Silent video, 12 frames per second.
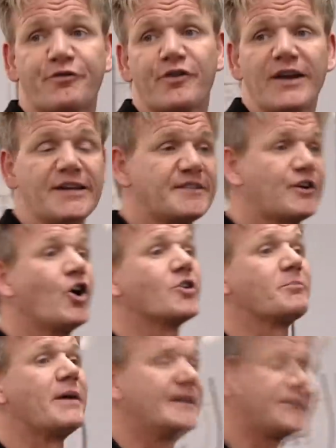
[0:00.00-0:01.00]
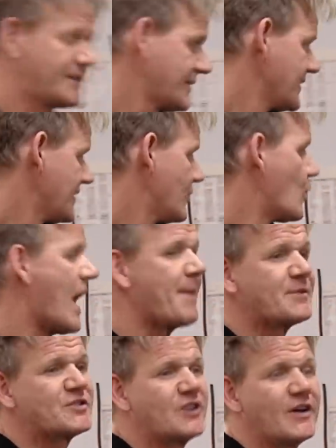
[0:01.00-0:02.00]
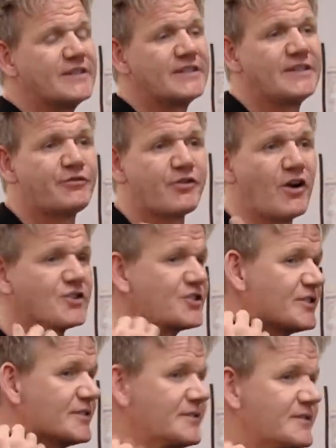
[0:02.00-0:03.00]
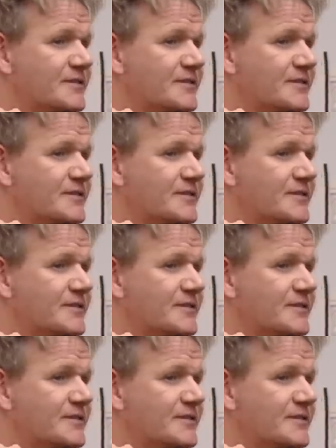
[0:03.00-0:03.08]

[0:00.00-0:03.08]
freeze cooked meat, what happens to it as it defrosts?